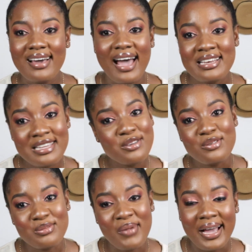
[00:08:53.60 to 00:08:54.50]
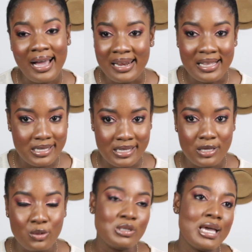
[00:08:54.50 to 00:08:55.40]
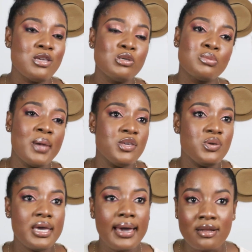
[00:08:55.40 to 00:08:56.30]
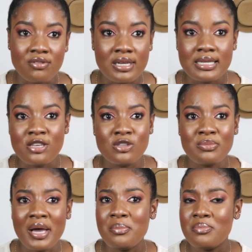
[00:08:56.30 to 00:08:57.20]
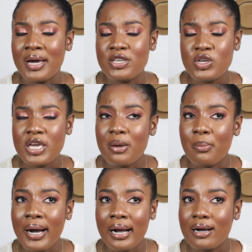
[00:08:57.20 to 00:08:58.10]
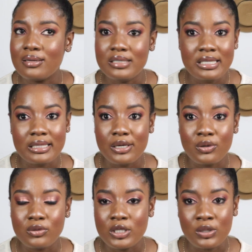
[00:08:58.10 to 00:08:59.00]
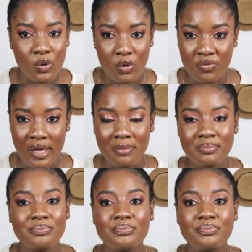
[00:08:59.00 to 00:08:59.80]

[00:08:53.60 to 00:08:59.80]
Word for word: I didn't use my Ghana details, I used my U K address, I used my, my U K bank details and all of that.